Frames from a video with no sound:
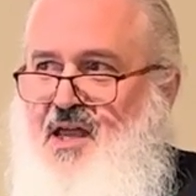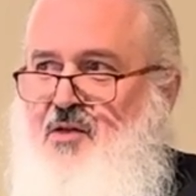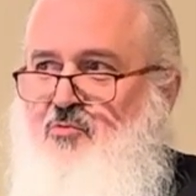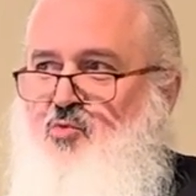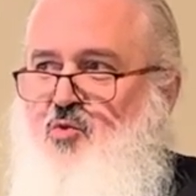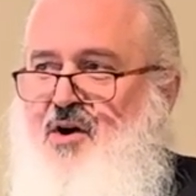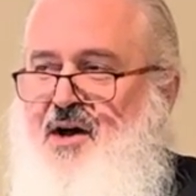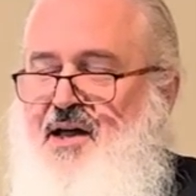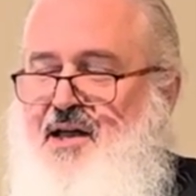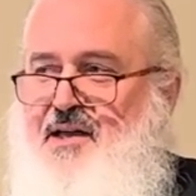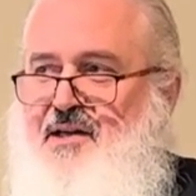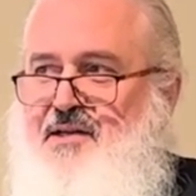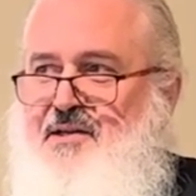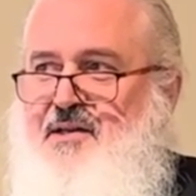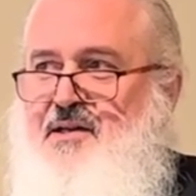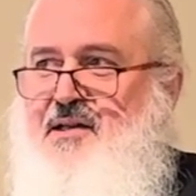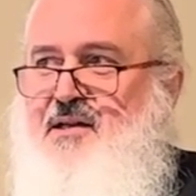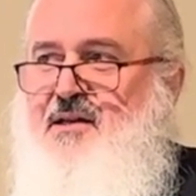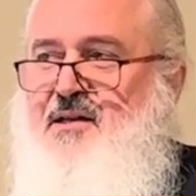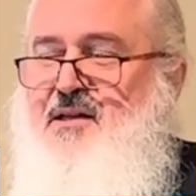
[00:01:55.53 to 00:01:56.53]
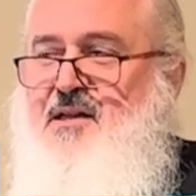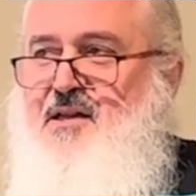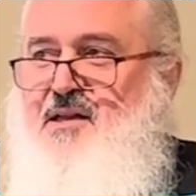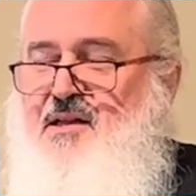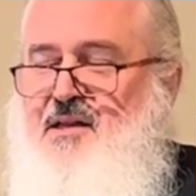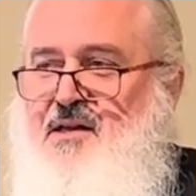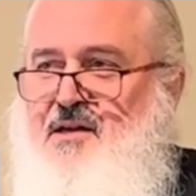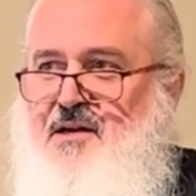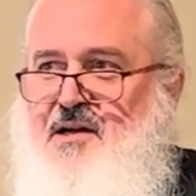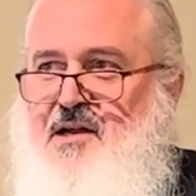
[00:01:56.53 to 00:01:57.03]
and why
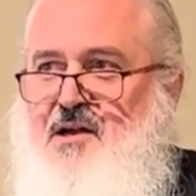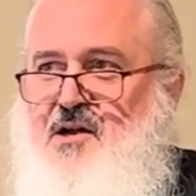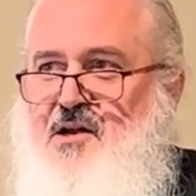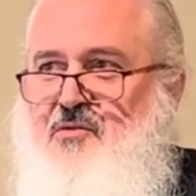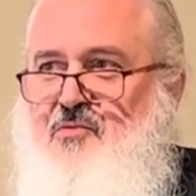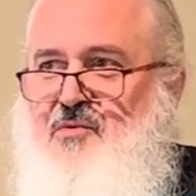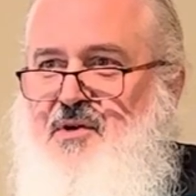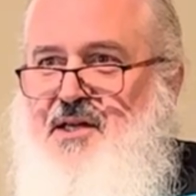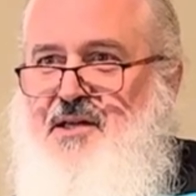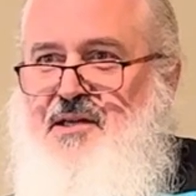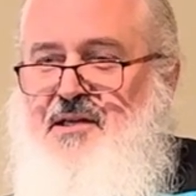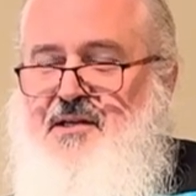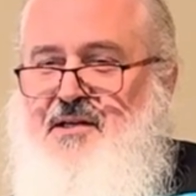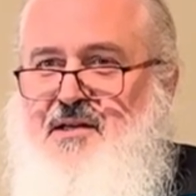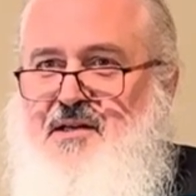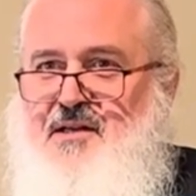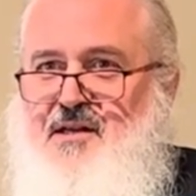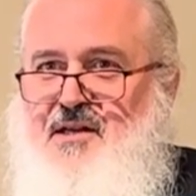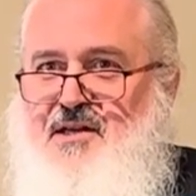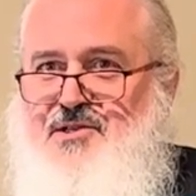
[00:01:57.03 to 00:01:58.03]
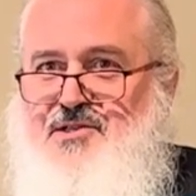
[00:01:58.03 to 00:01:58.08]
we